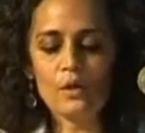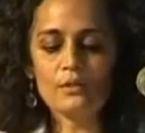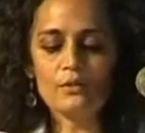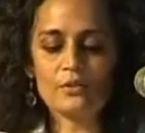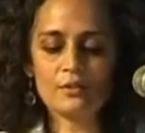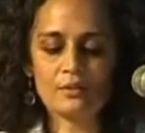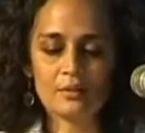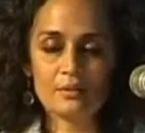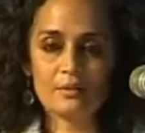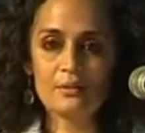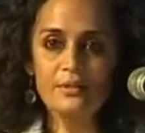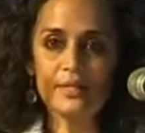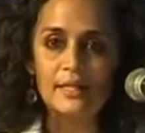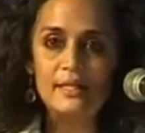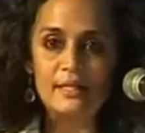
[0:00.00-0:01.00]
What
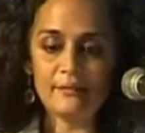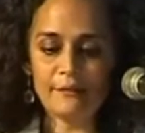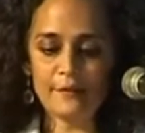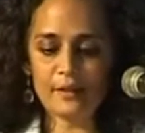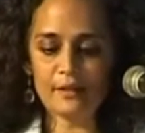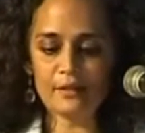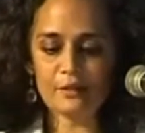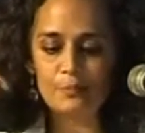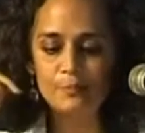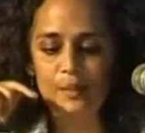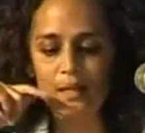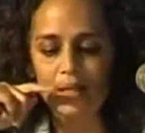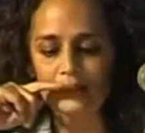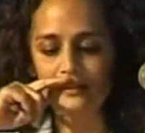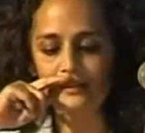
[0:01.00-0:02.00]
significant
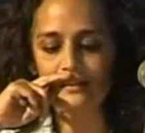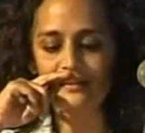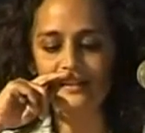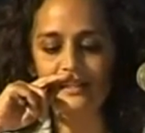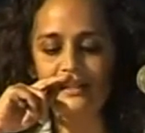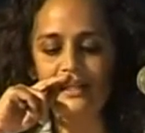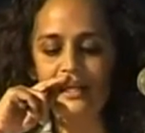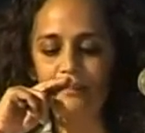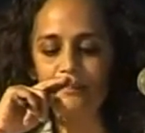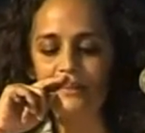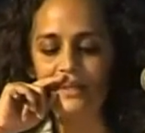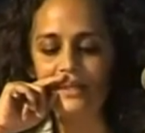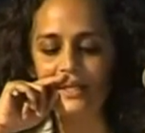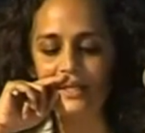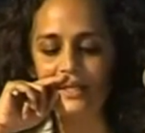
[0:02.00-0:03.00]
part did
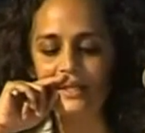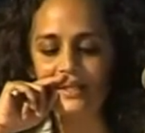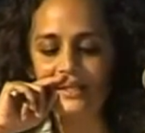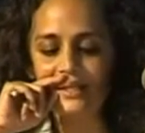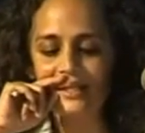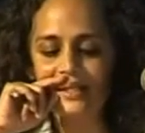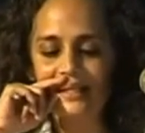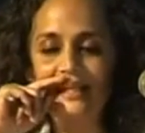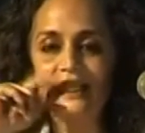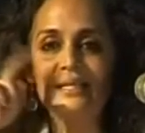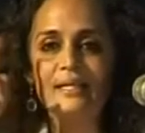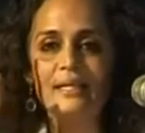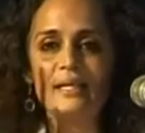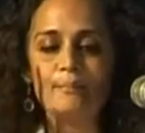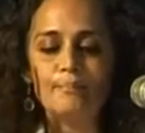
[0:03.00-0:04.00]
they play
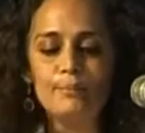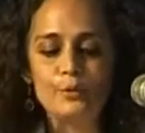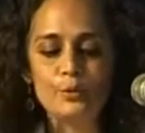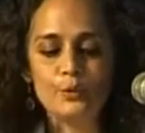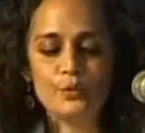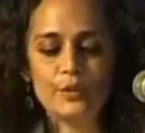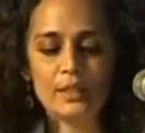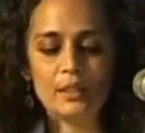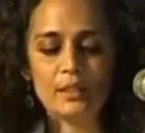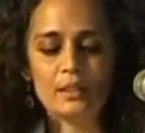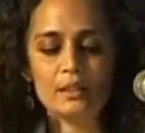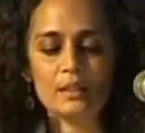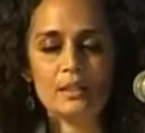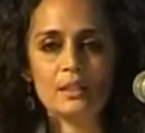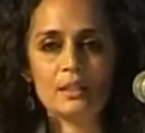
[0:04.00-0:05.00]
in
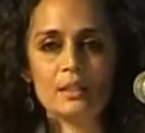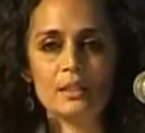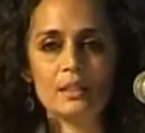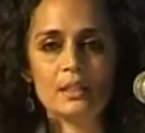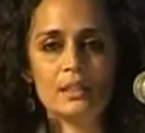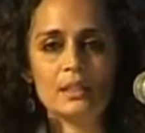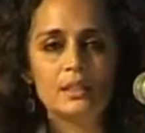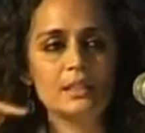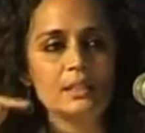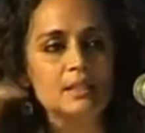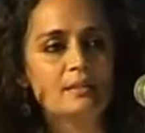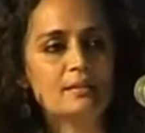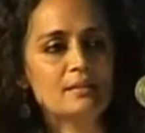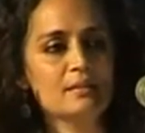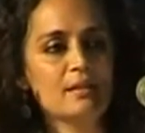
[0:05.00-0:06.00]
improving the